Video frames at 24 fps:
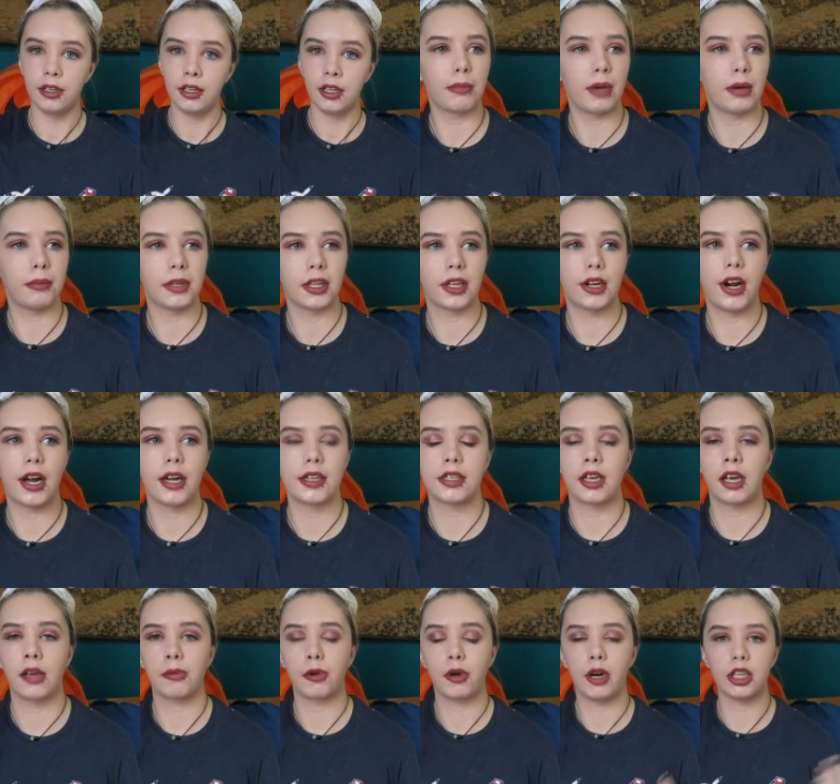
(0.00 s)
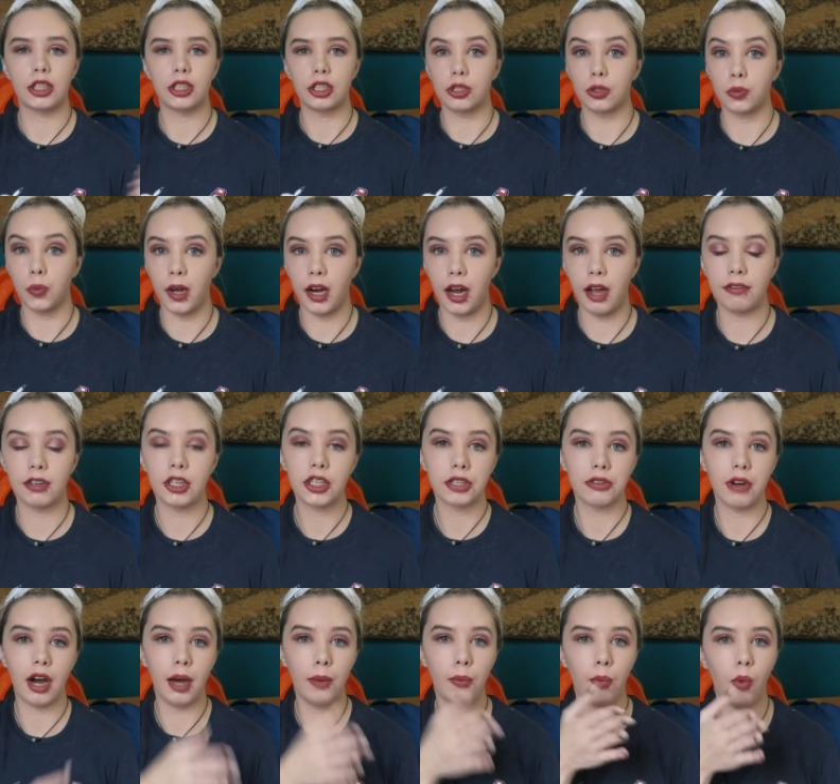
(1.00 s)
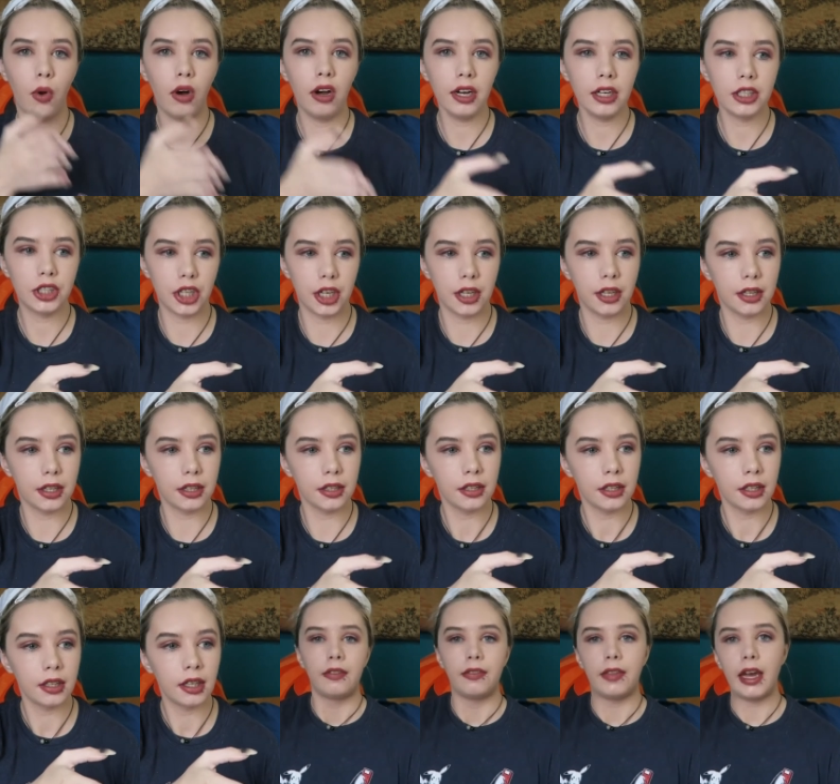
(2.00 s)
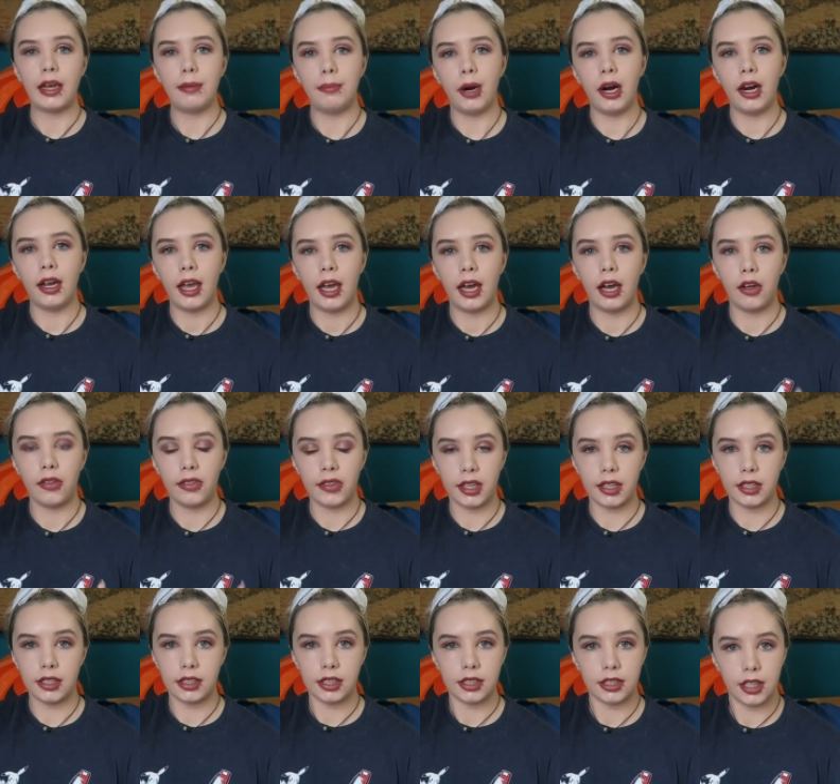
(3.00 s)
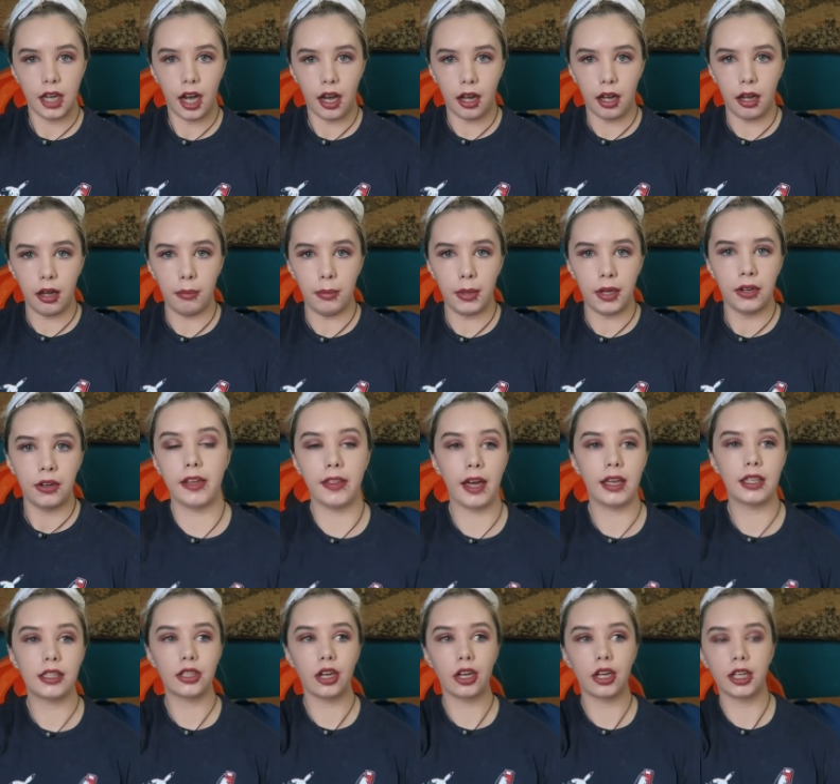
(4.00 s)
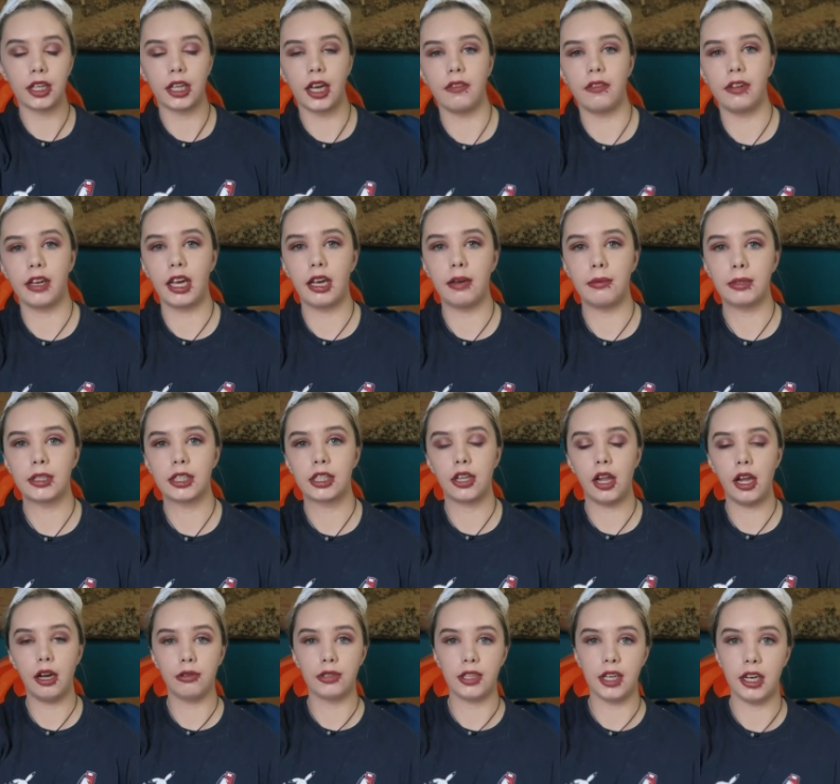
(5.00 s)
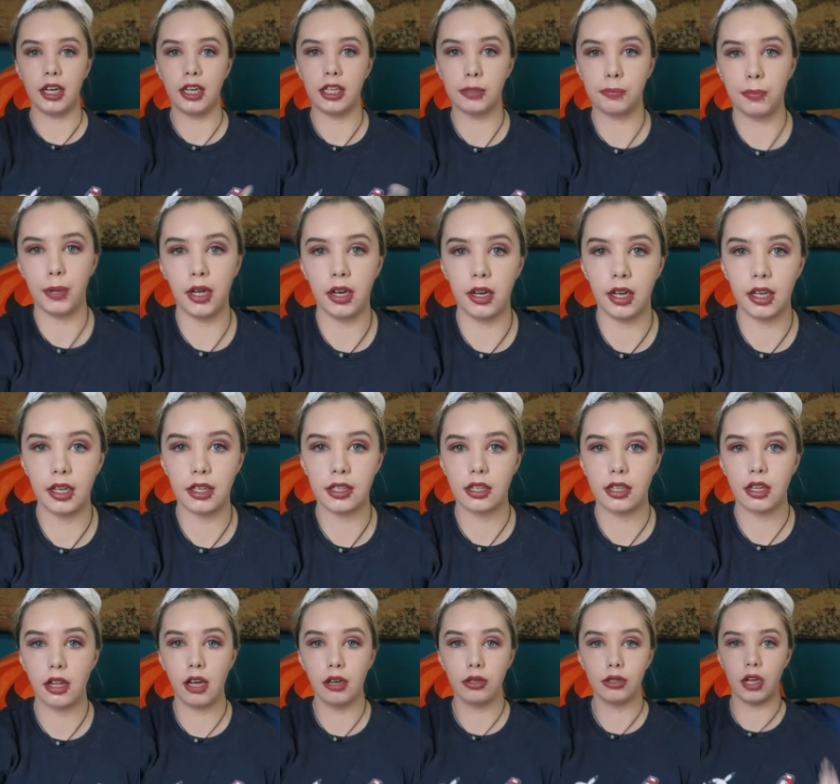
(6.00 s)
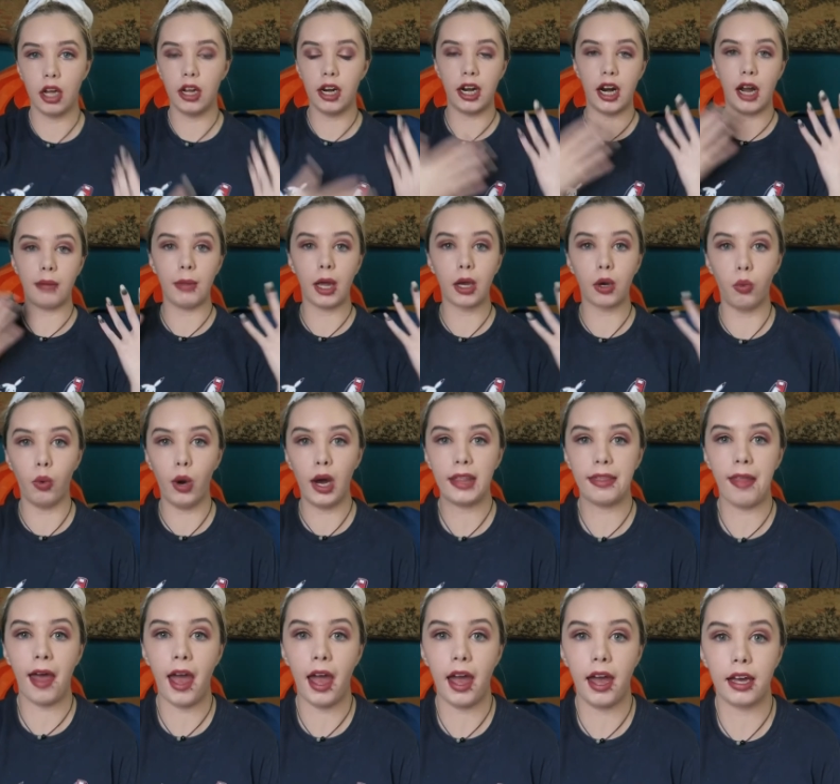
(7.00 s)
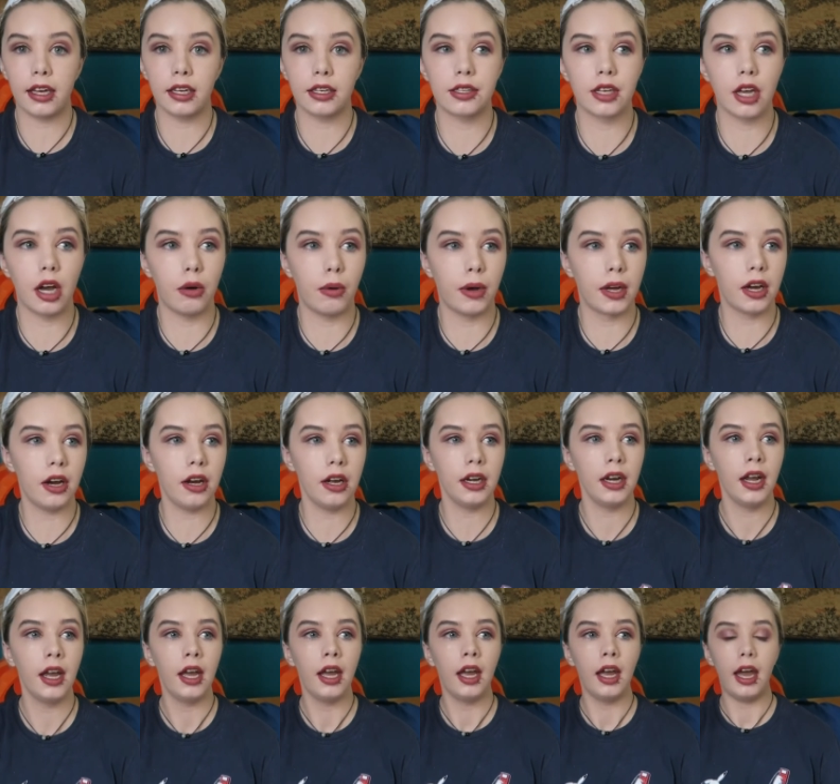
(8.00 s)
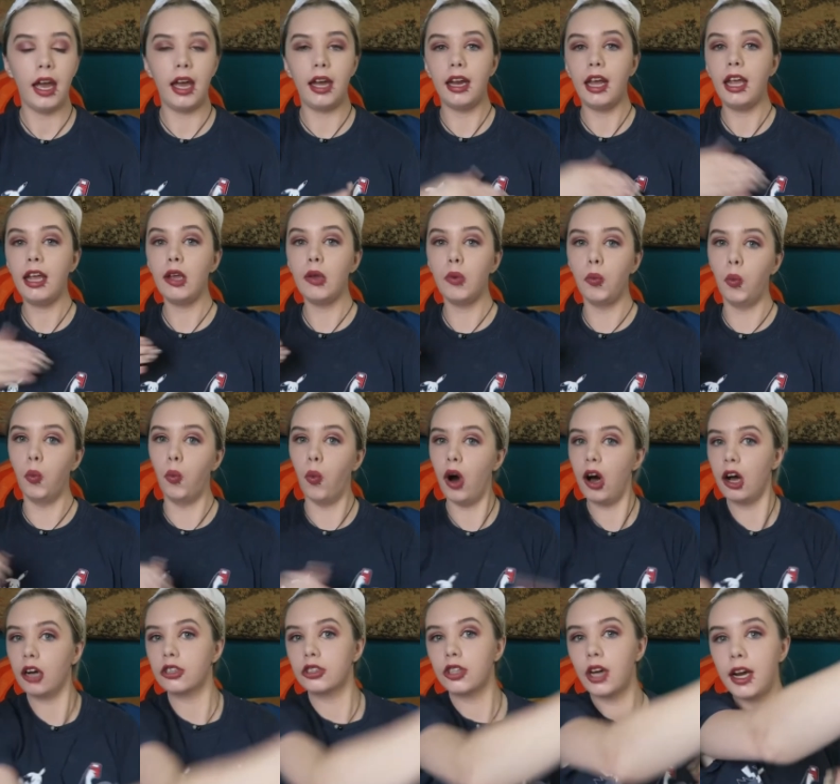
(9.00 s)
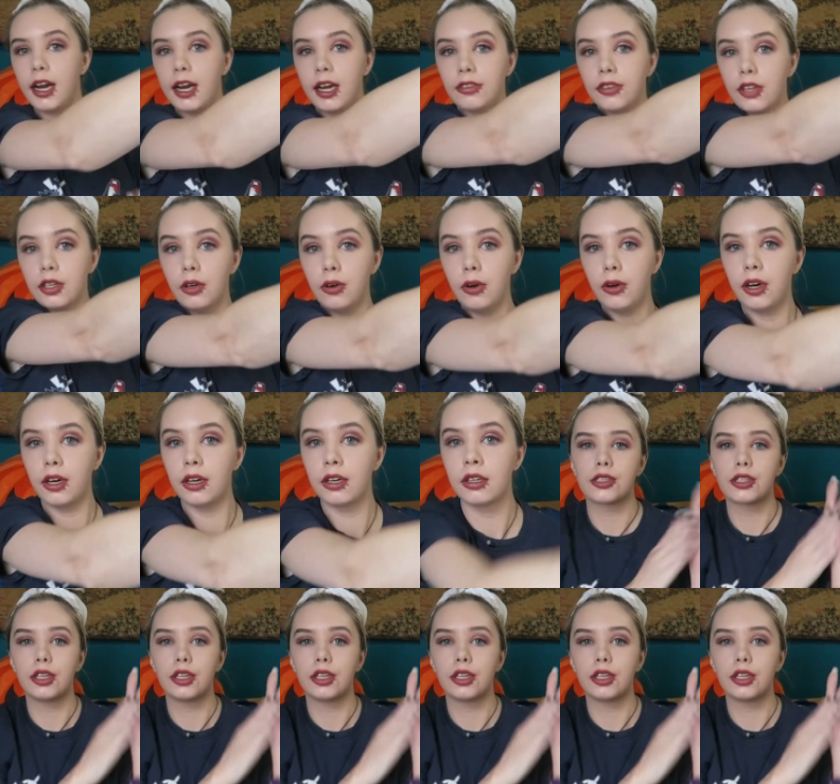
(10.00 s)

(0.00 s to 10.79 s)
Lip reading: Maybe they're asking him questions, whatever. So I'm watching, they bring out this tub and they start giving him his clothes and he's putting his clothes on, and I'm like, what the heck is going on? And he walked right out the door.